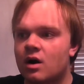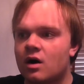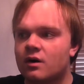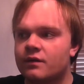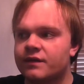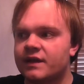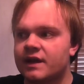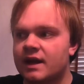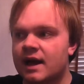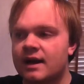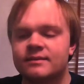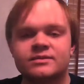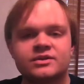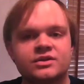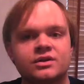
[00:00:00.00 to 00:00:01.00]
on the
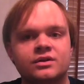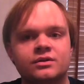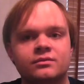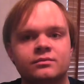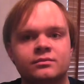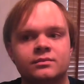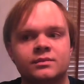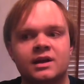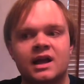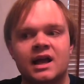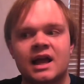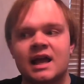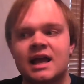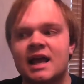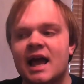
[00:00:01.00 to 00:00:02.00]
App Store,
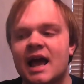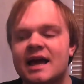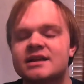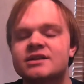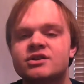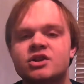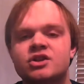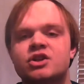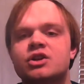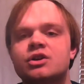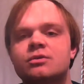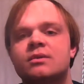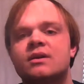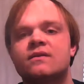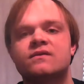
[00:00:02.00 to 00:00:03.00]
it has to
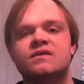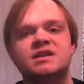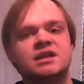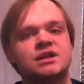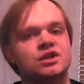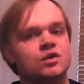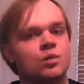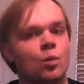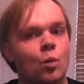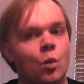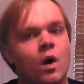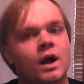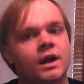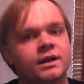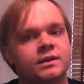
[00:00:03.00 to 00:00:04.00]
do with Season
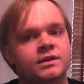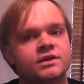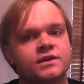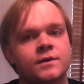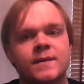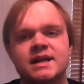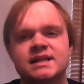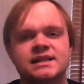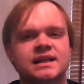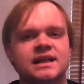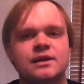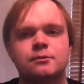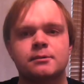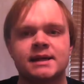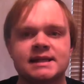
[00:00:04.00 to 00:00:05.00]
1. So
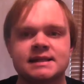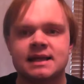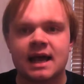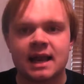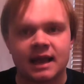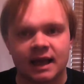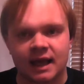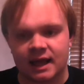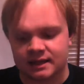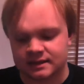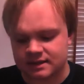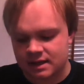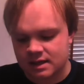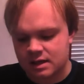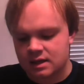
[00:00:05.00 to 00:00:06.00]
basically, we telling
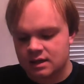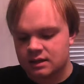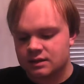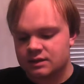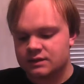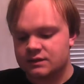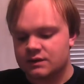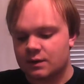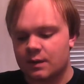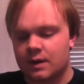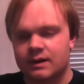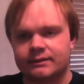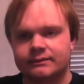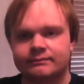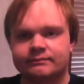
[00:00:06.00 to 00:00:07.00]
it. So,
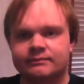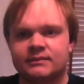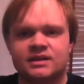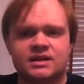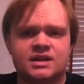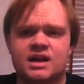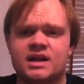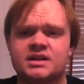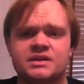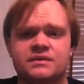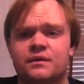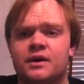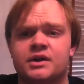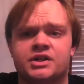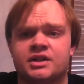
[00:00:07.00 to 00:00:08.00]
I just
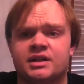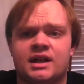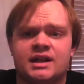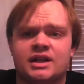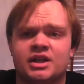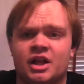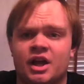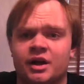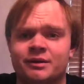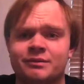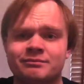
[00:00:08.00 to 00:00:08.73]
thought I should let you know.